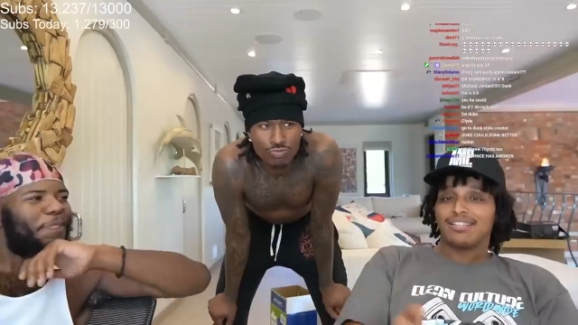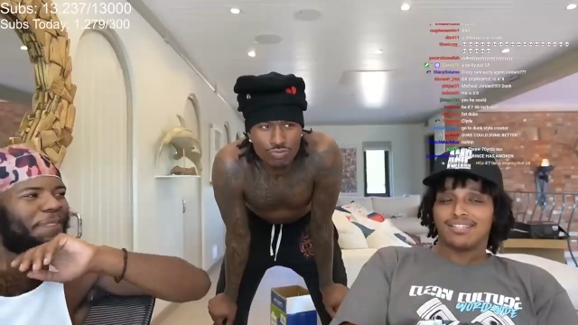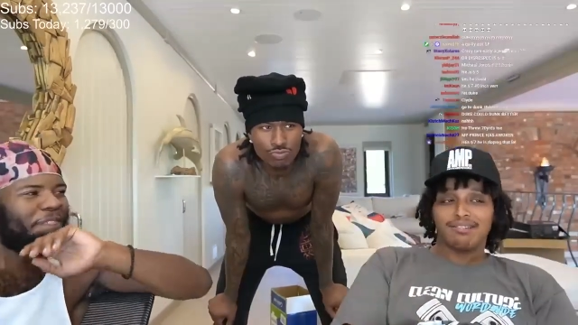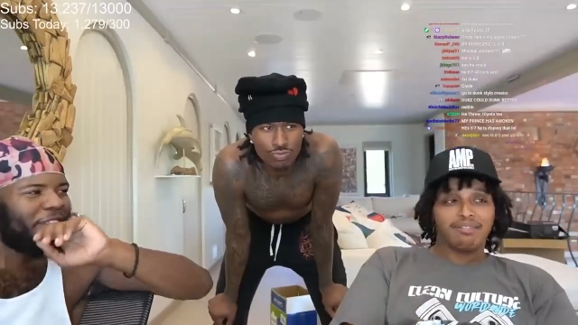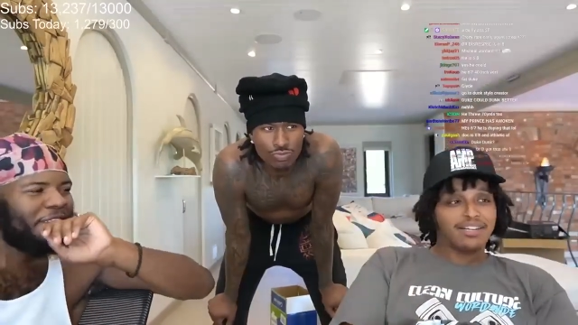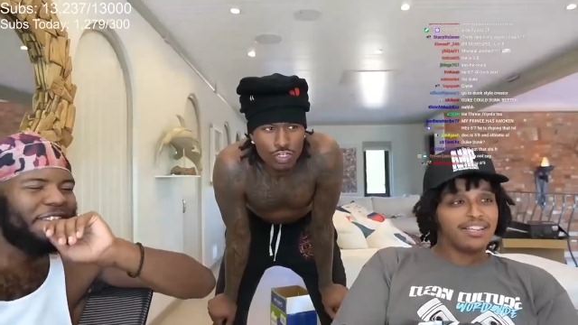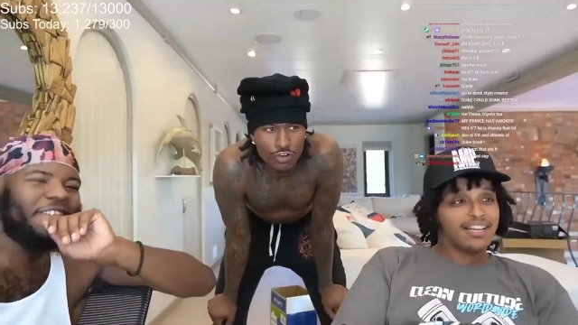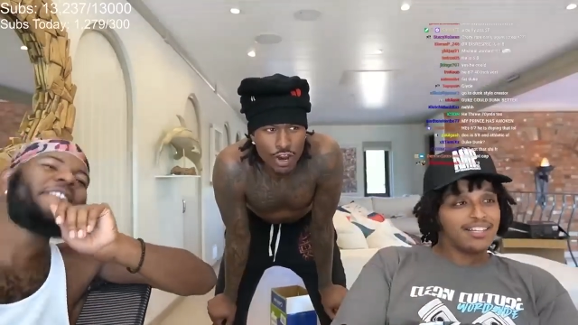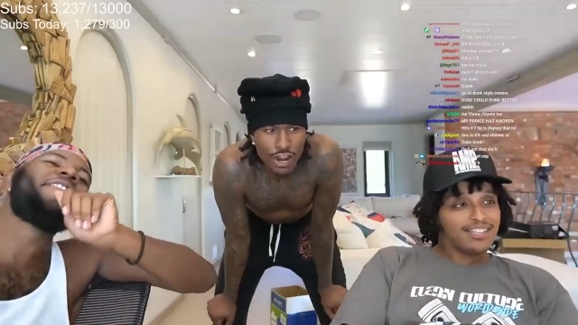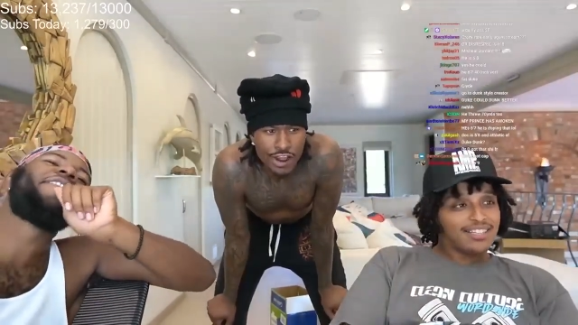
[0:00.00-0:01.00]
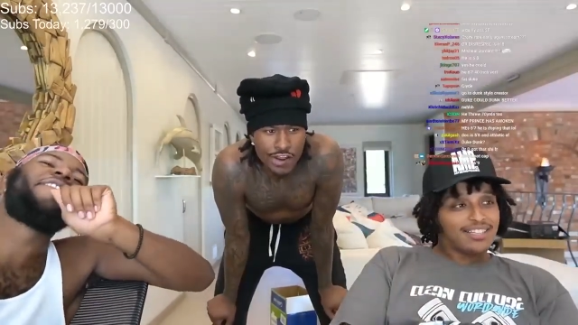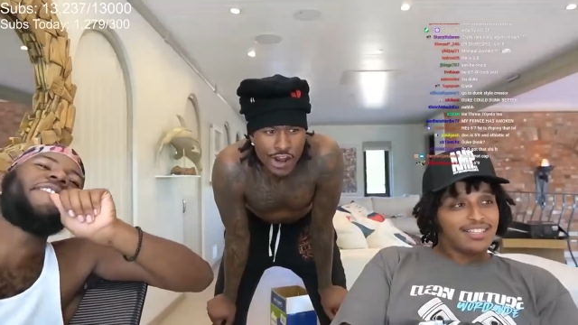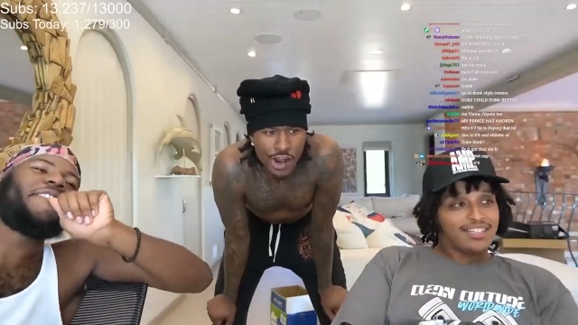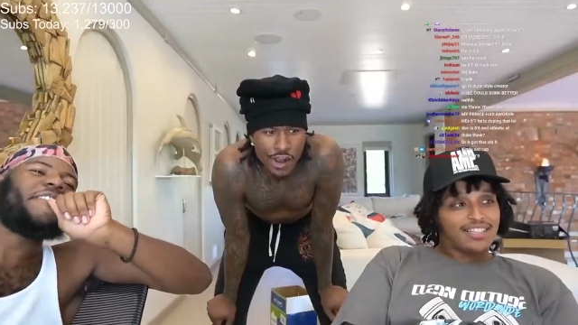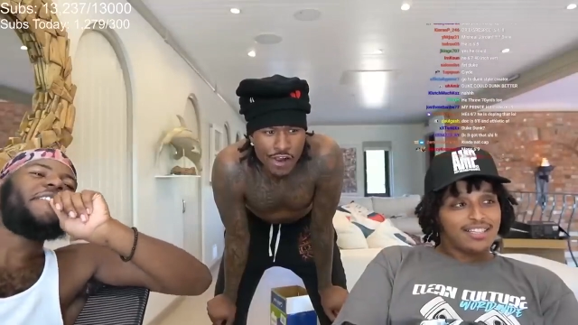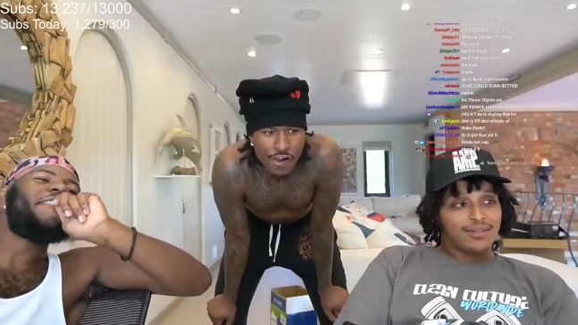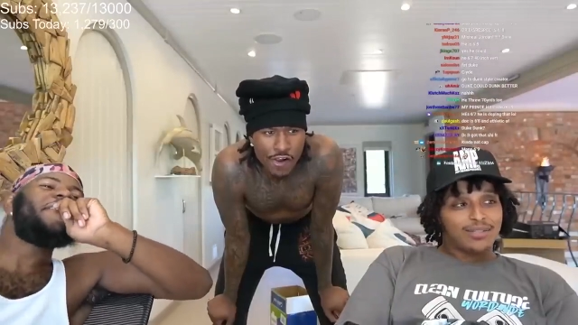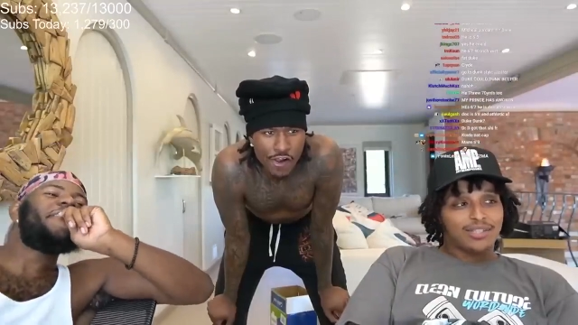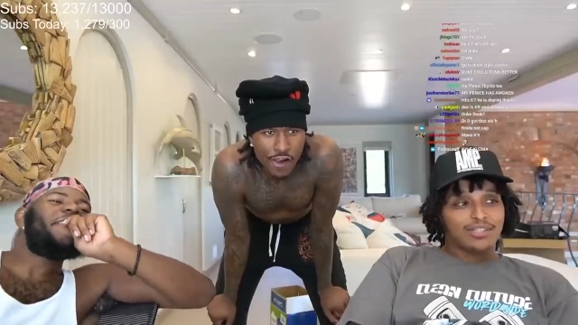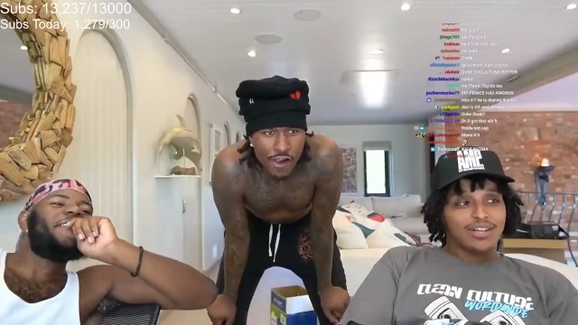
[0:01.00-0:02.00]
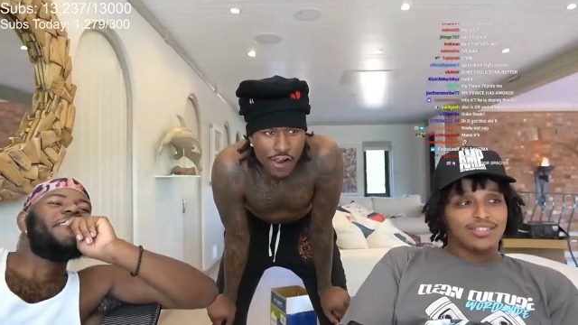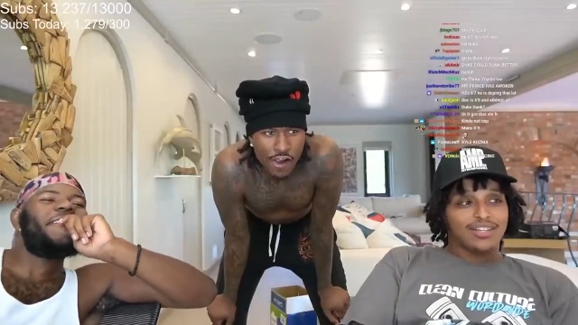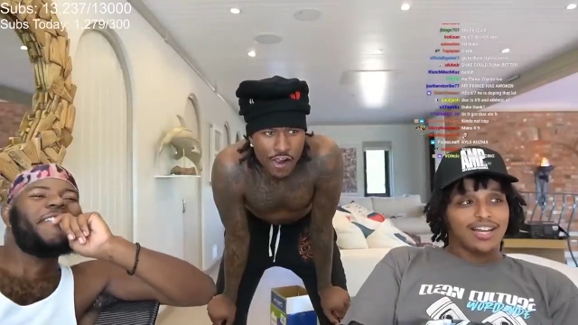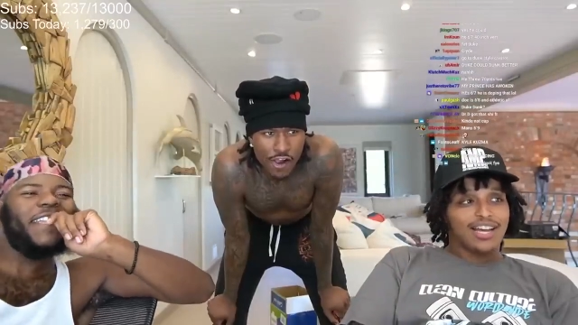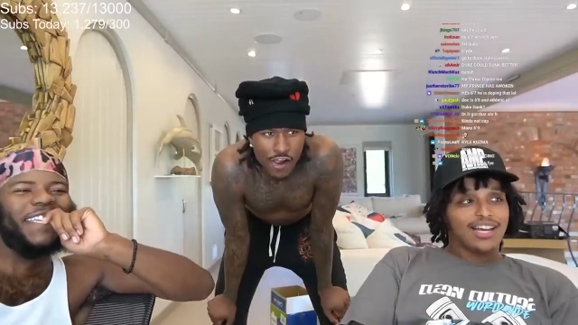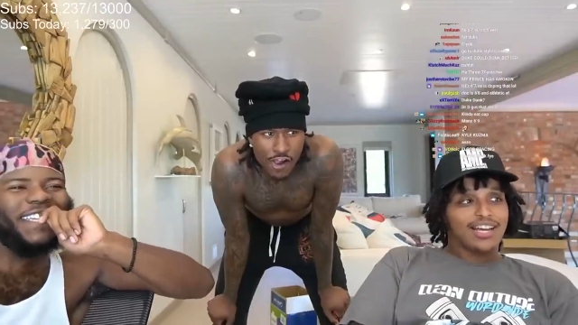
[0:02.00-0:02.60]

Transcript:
Speaker 1: and stuff like that. Right, right. What's your thoughts on that?